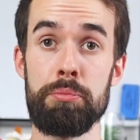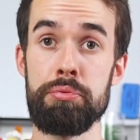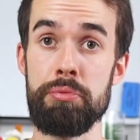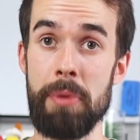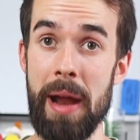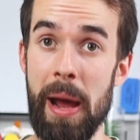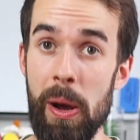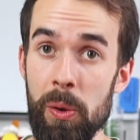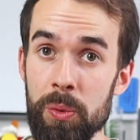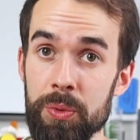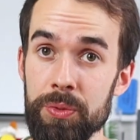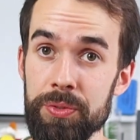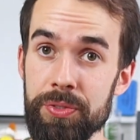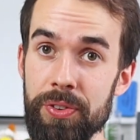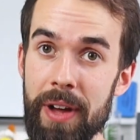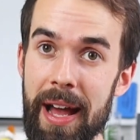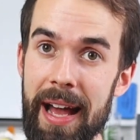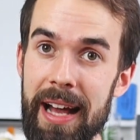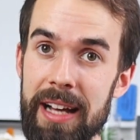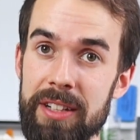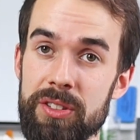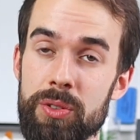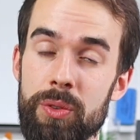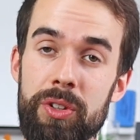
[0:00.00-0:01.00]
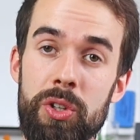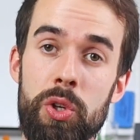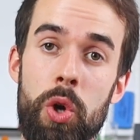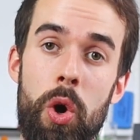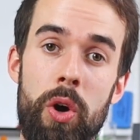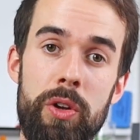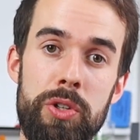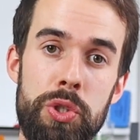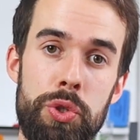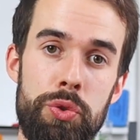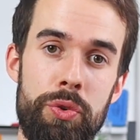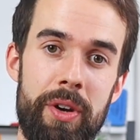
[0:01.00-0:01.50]
Brown fat, on the
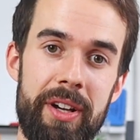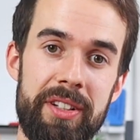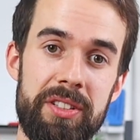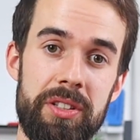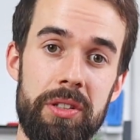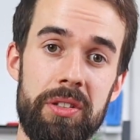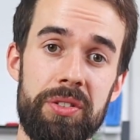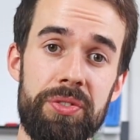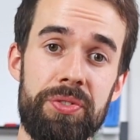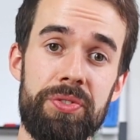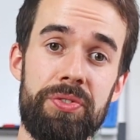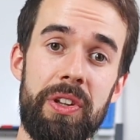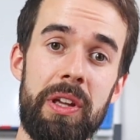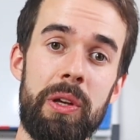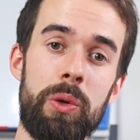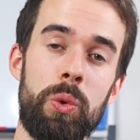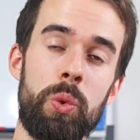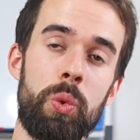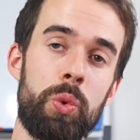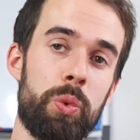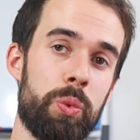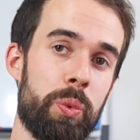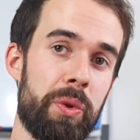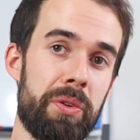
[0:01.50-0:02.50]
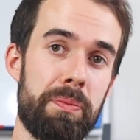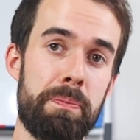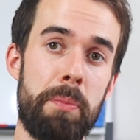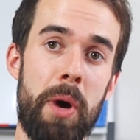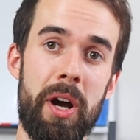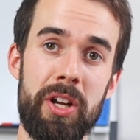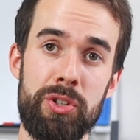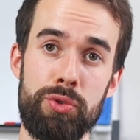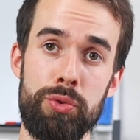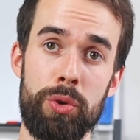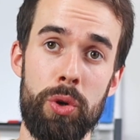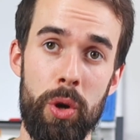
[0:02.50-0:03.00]
contrast, is filled with
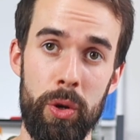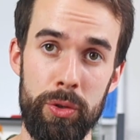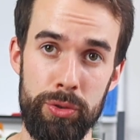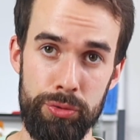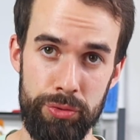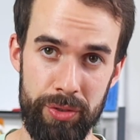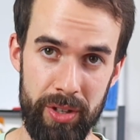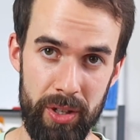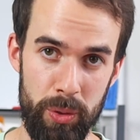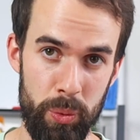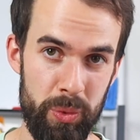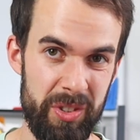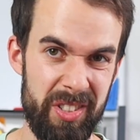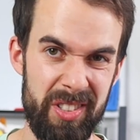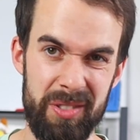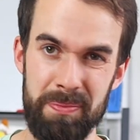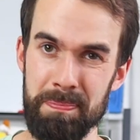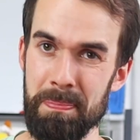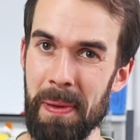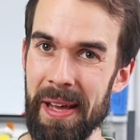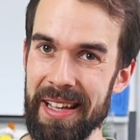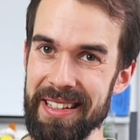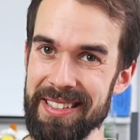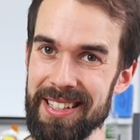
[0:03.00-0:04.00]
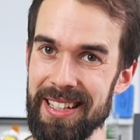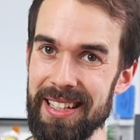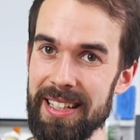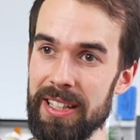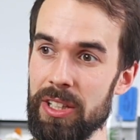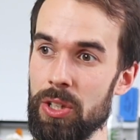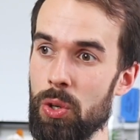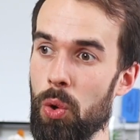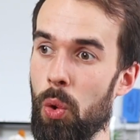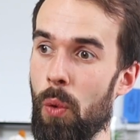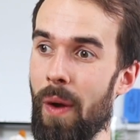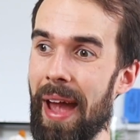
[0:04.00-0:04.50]
mitochondria, which is
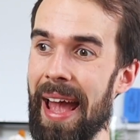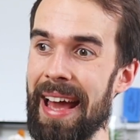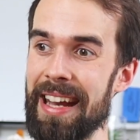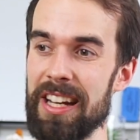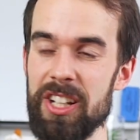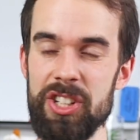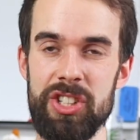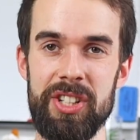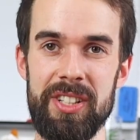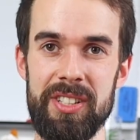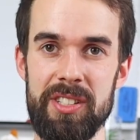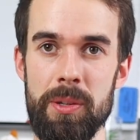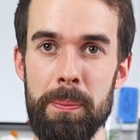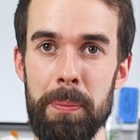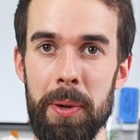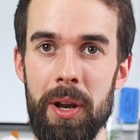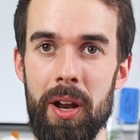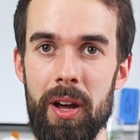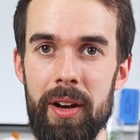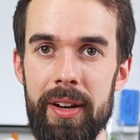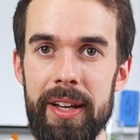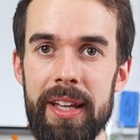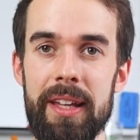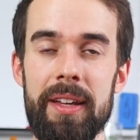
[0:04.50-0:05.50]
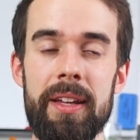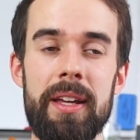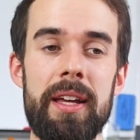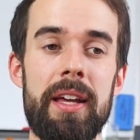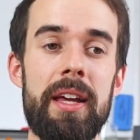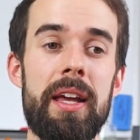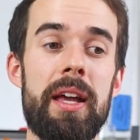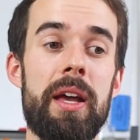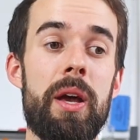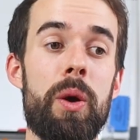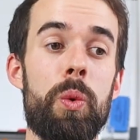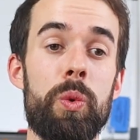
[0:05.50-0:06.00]
basically your energy supply,
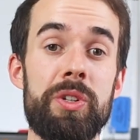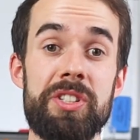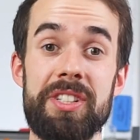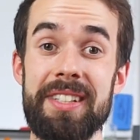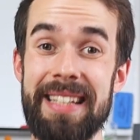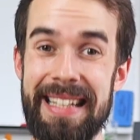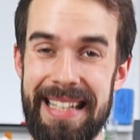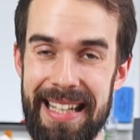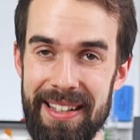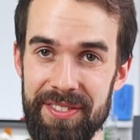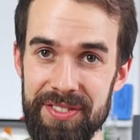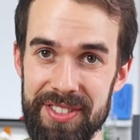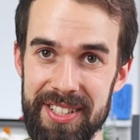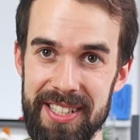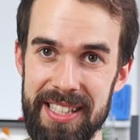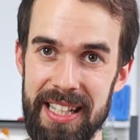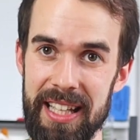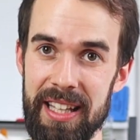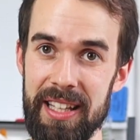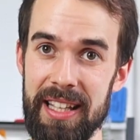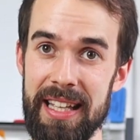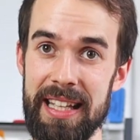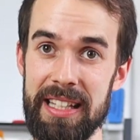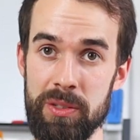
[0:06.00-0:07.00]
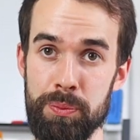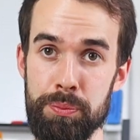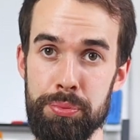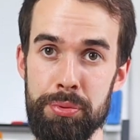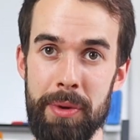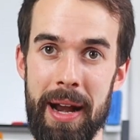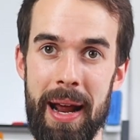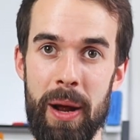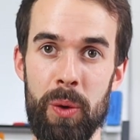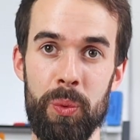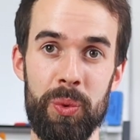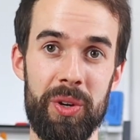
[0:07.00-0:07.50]
which gives it its
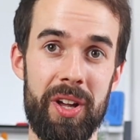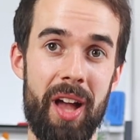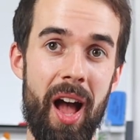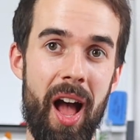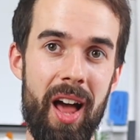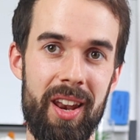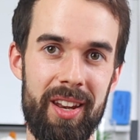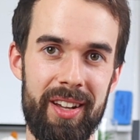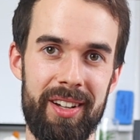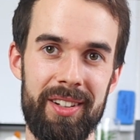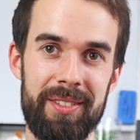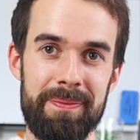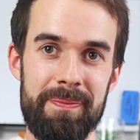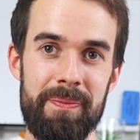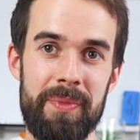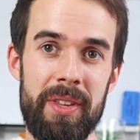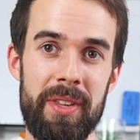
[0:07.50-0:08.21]
brown color.